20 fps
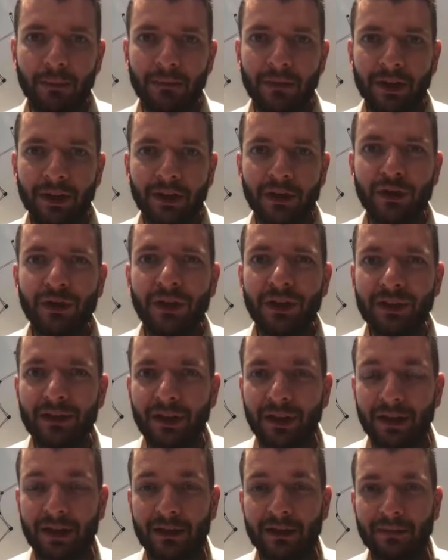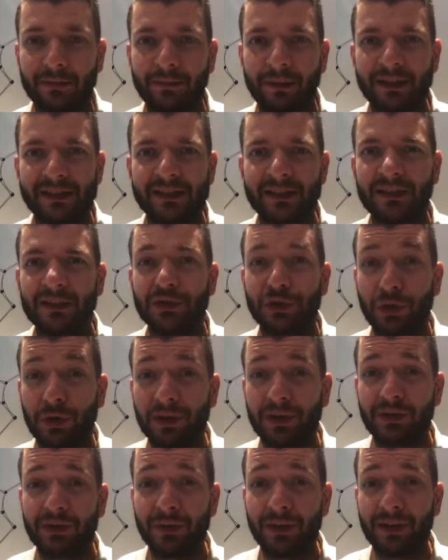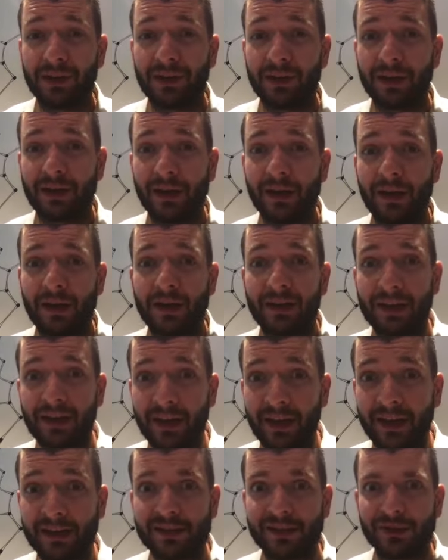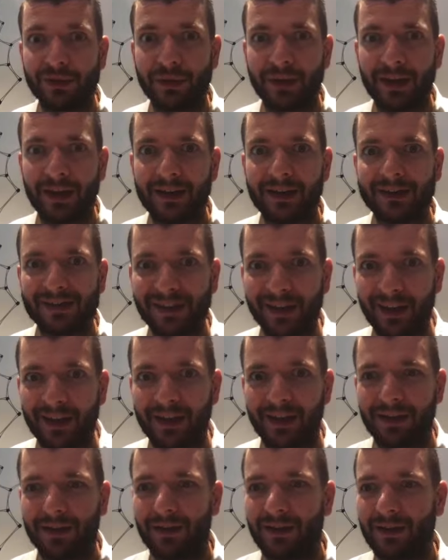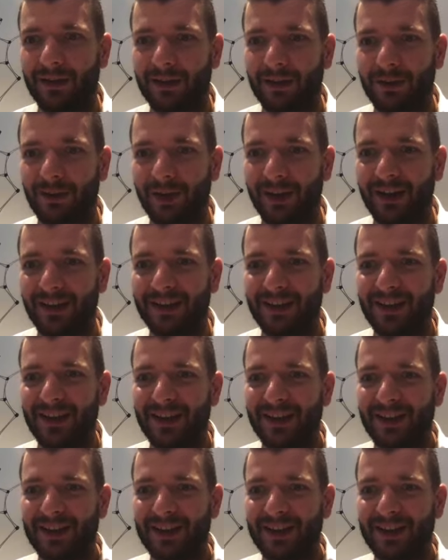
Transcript: like you need like basically 33 clicks to get a sale, right?